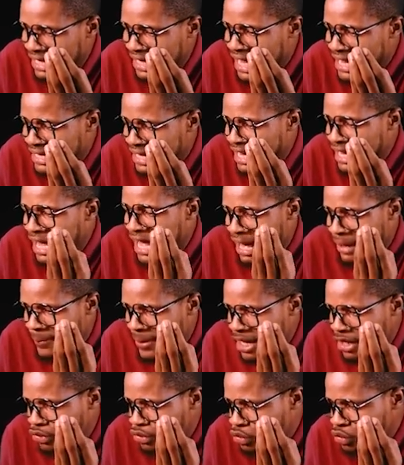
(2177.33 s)
alaye
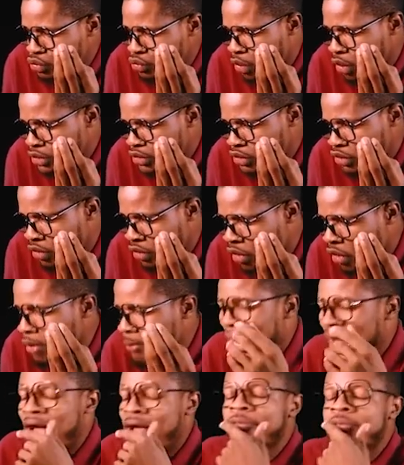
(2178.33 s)
abeg, use what?
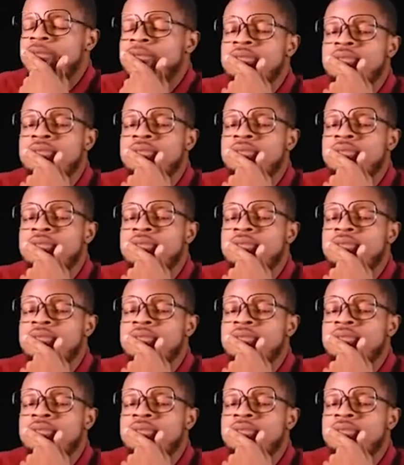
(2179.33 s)
Comma.